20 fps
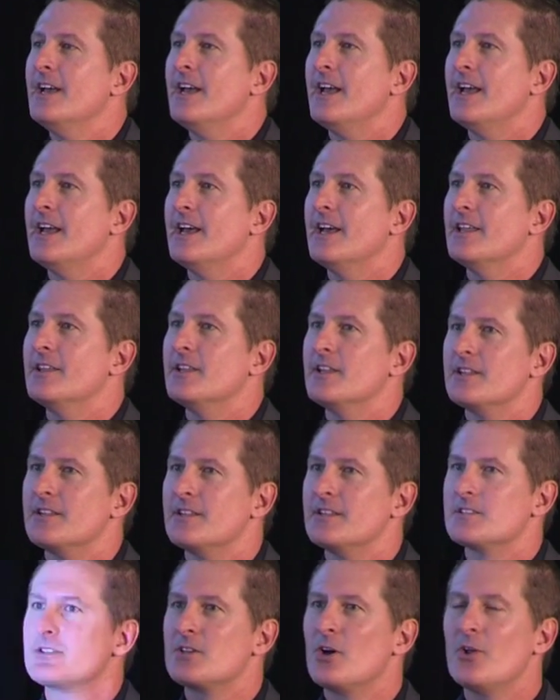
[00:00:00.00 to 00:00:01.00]
and that
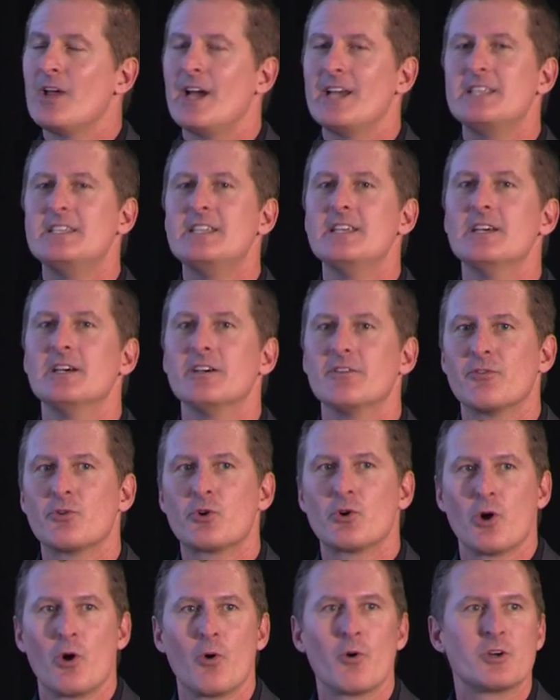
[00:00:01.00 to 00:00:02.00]
this whole idea of
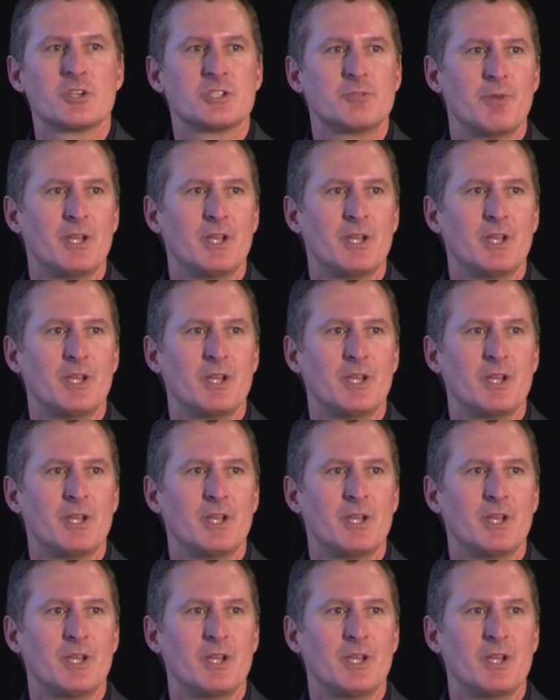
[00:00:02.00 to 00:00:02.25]
growers